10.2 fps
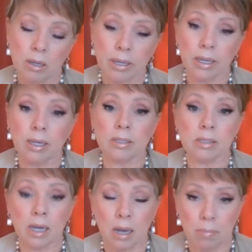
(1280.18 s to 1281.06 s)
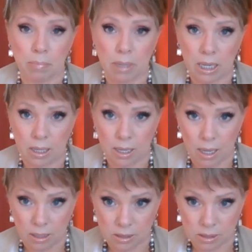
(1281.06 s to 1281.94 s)
is a big
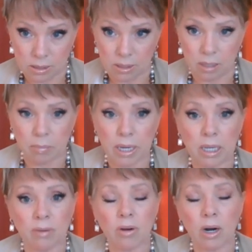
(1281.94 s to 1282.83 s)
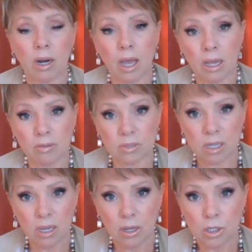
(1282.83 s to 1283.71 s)
guest in many of our lives.
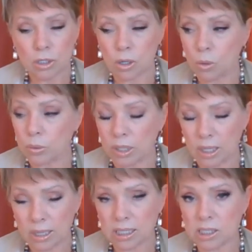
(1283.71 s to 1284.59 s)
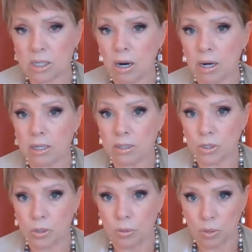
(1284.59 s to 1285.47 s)
So really start
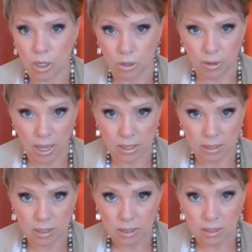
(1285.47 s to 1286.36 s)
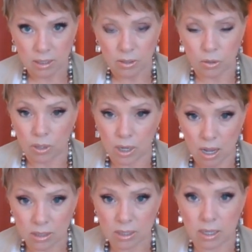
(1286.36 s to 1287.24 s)
to curate your
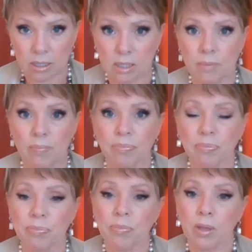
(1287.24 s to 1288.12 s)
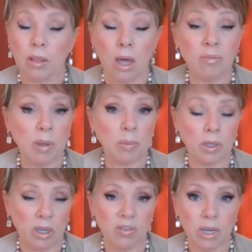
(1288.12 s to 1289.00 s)
content. A lot of people
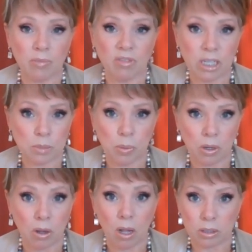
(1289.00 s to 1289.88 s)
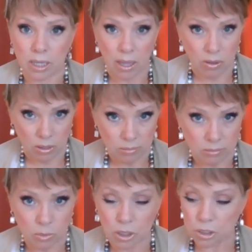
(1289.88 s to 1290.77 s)
are giving up Facebook altogether,
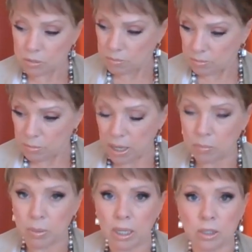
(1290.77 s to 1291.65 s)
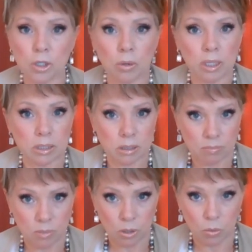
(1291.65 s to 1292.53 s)
which might be a choice
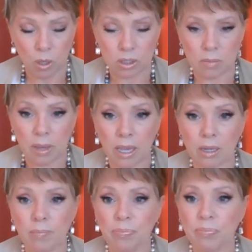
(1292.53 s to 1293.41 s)
you'd want to make.